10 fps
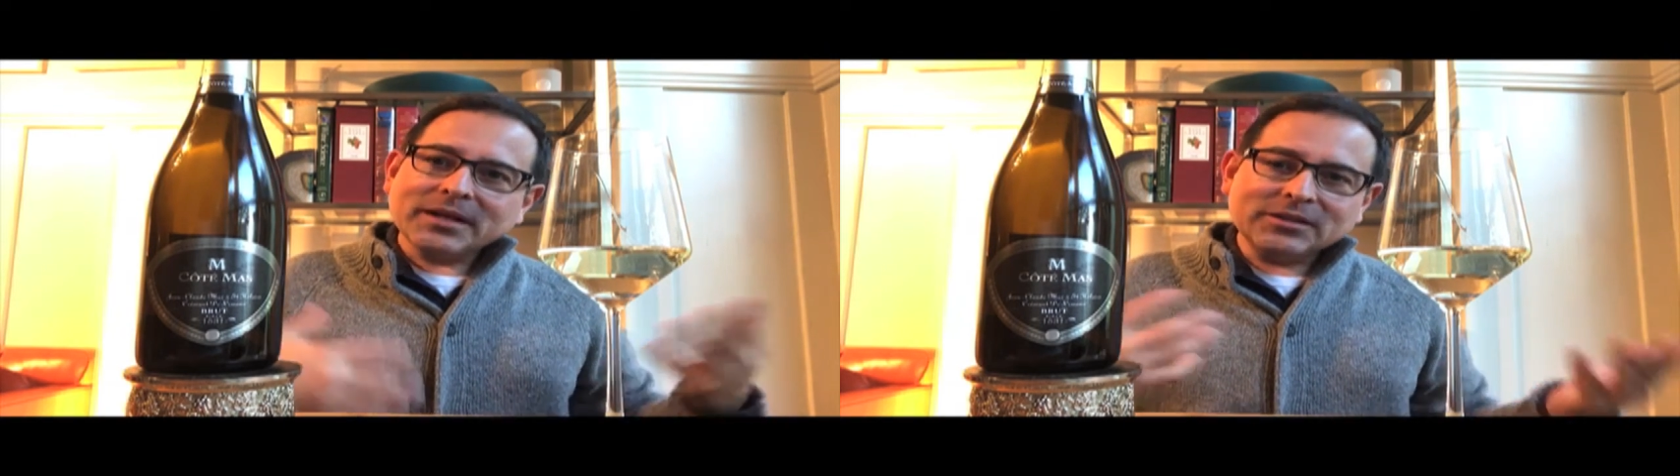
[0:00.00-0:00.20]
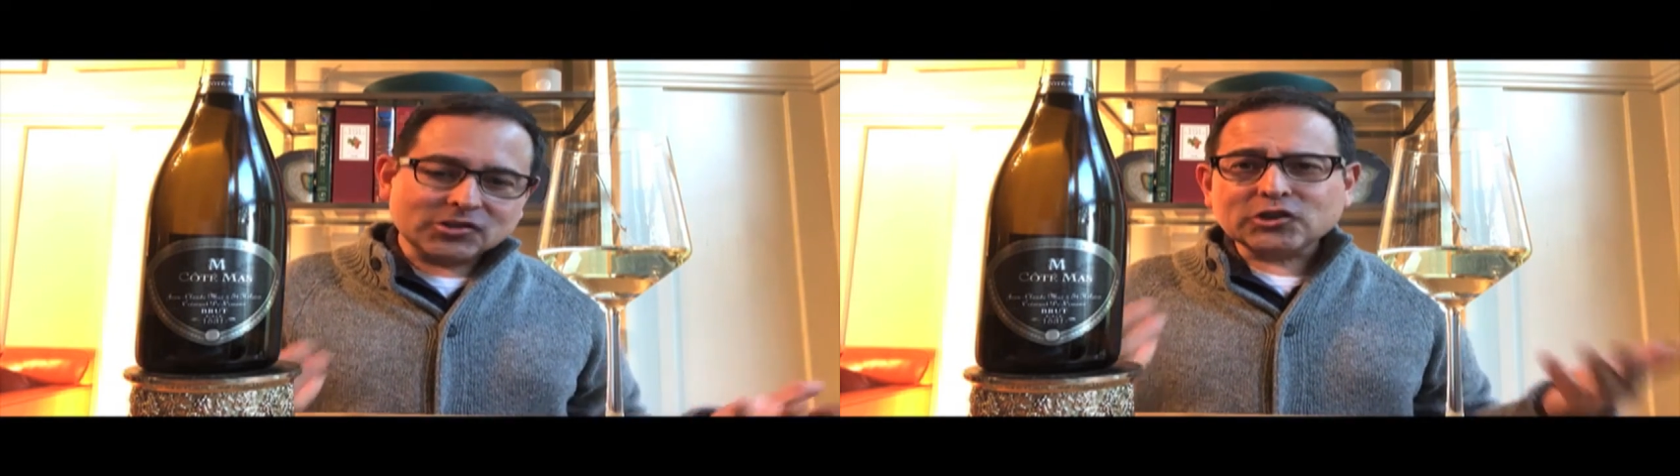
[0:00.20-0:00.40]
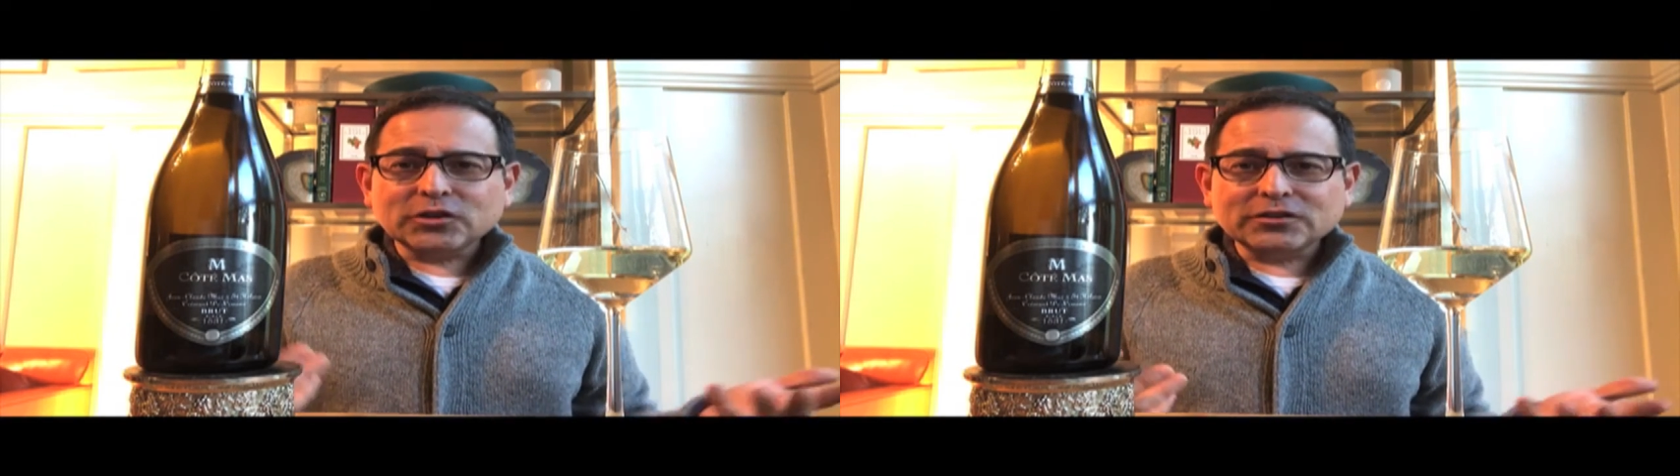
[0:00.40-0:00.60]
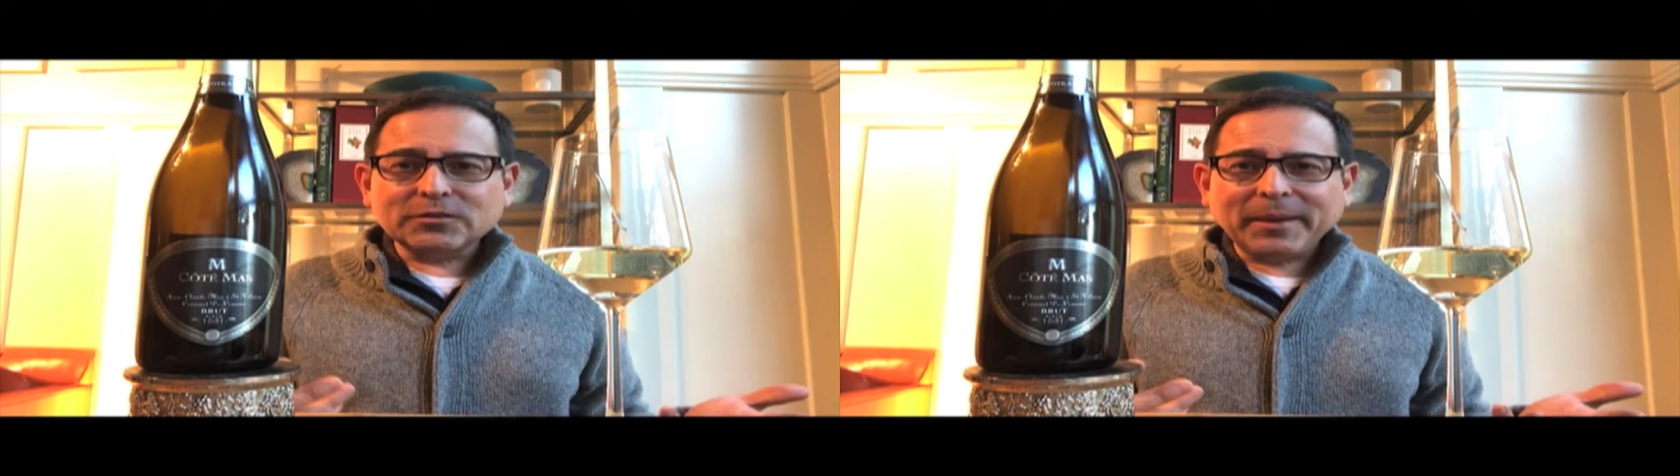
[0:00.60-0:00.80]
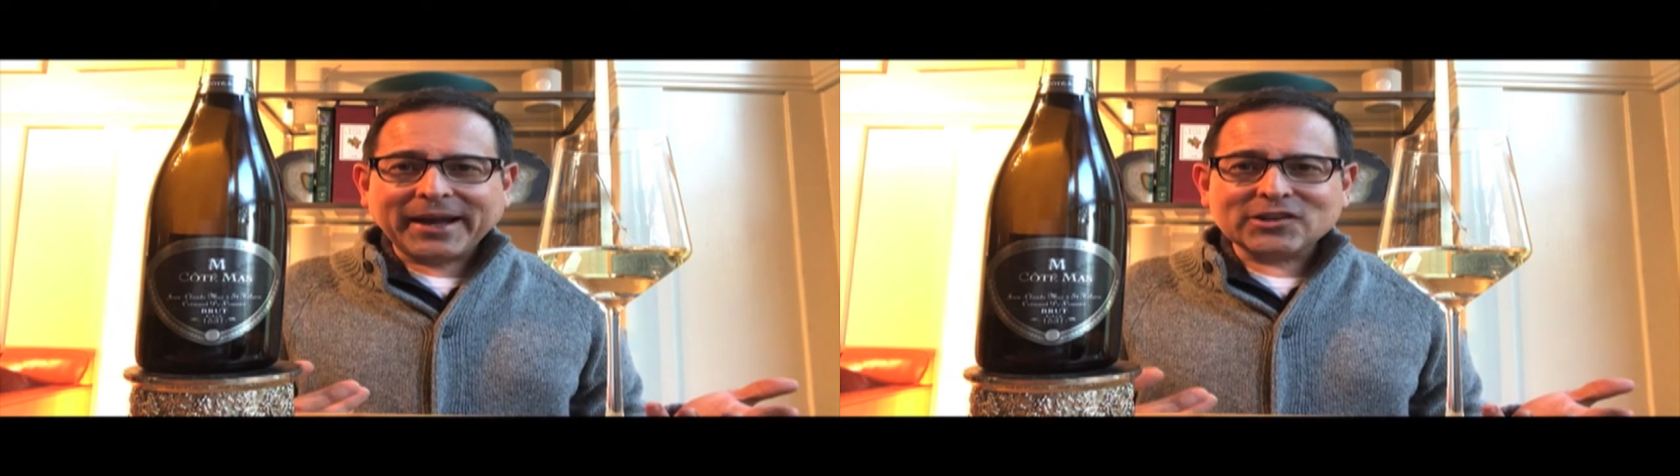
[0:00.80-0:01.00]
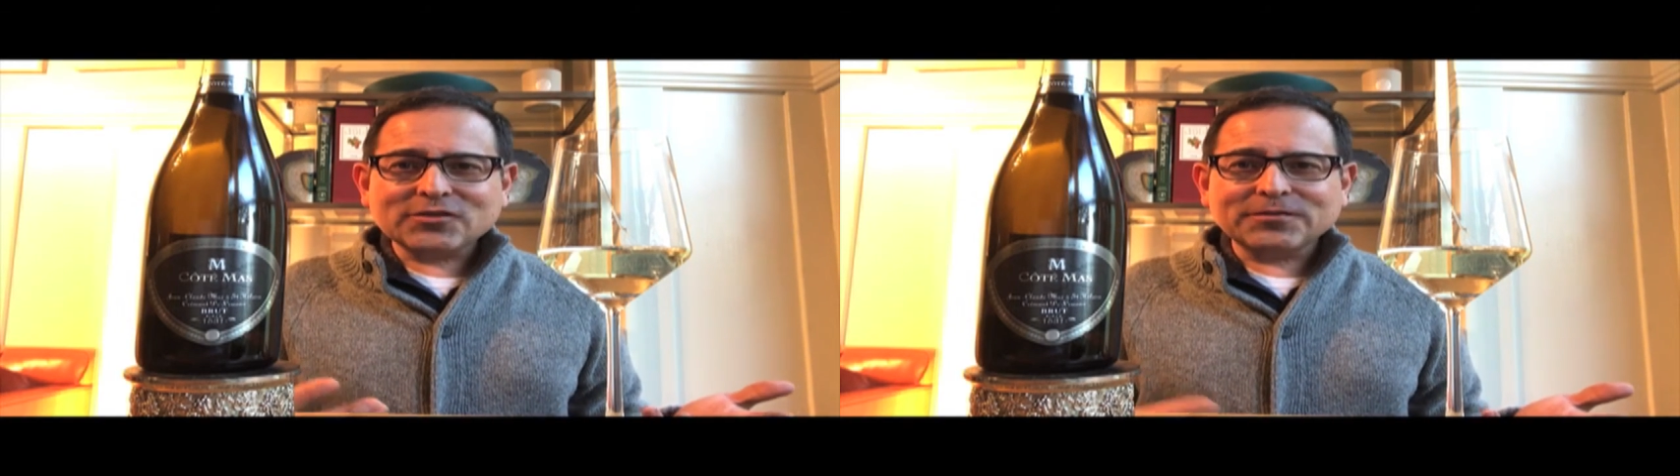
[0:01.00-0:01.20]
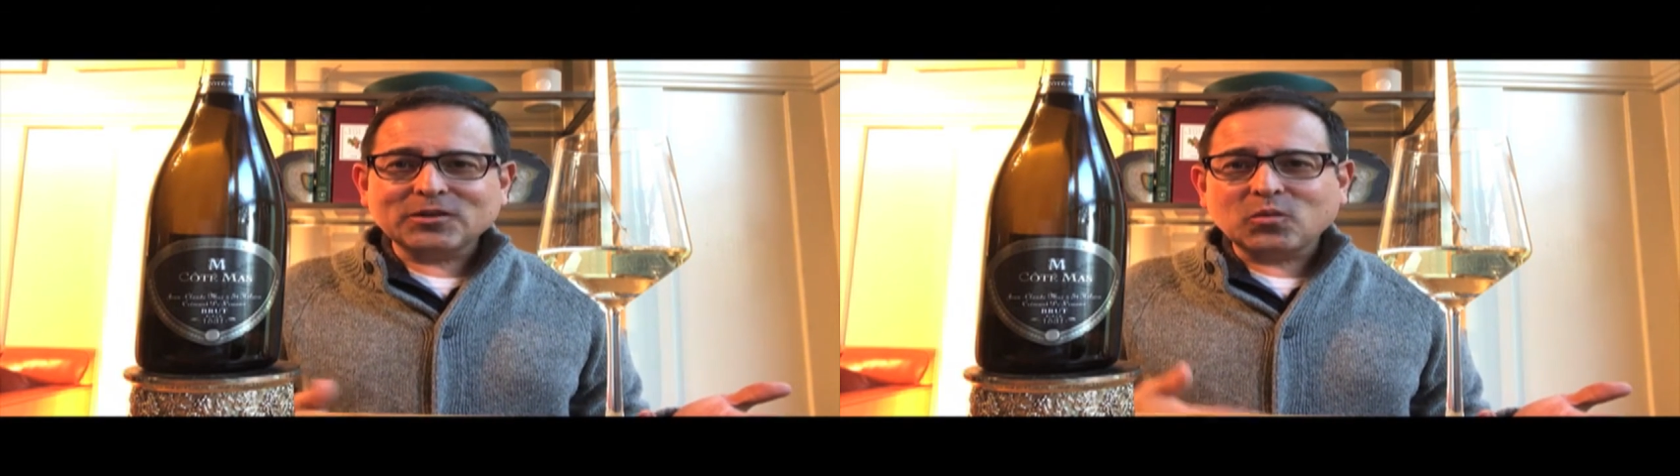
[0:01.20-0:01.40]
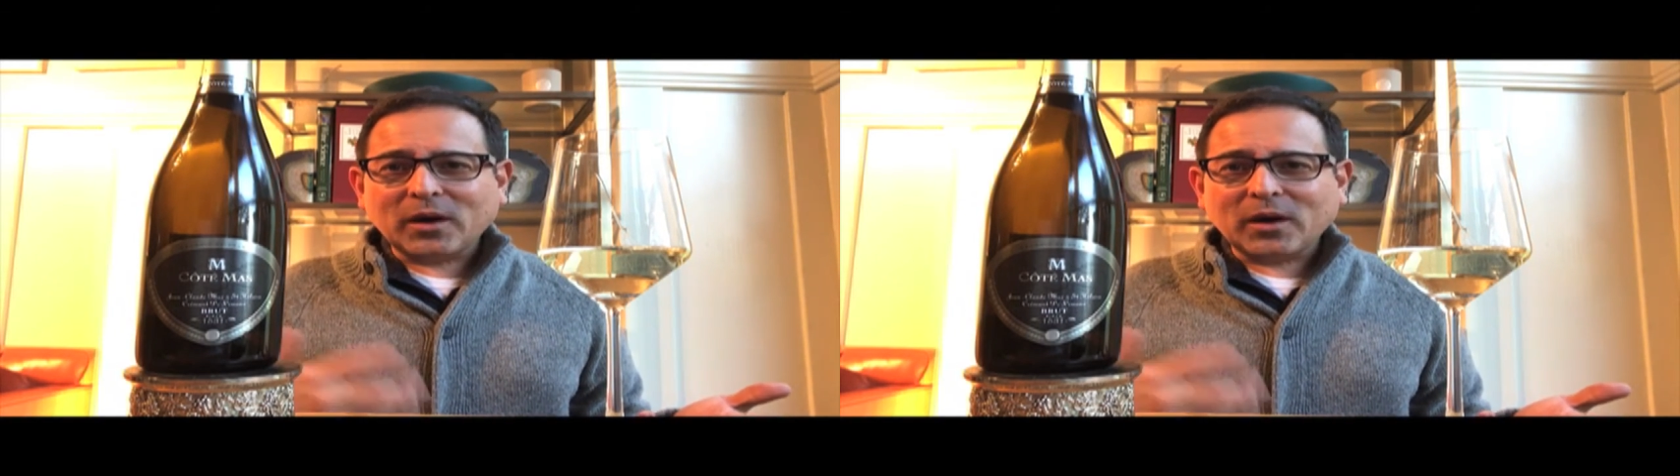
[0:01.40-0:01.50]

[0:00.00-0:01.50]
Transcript: Additional notes of passion fruit,